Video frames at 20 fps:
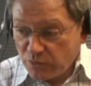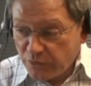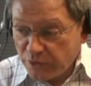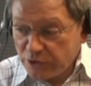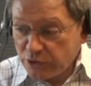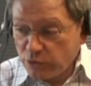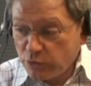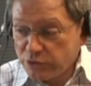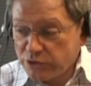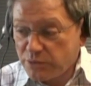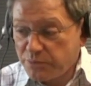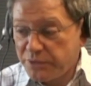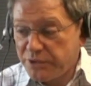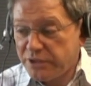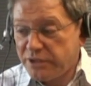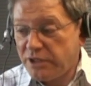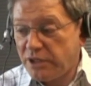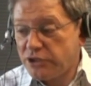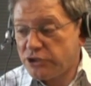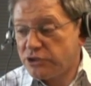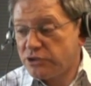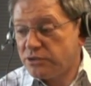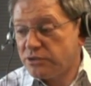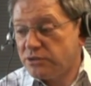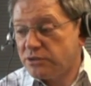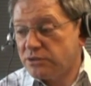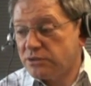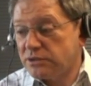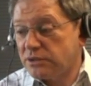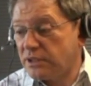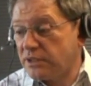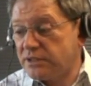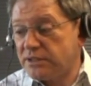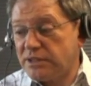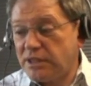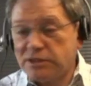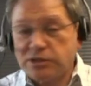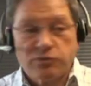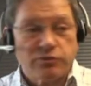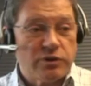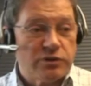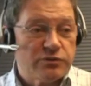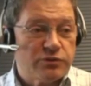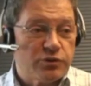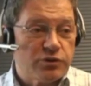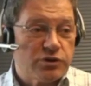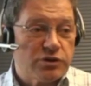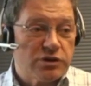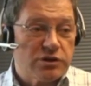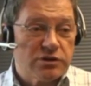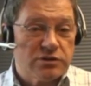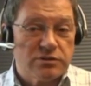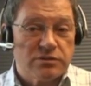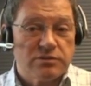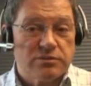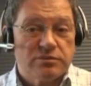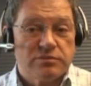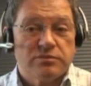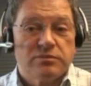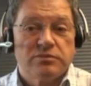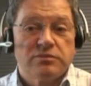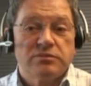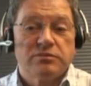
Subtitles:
Windows applications. There is another one for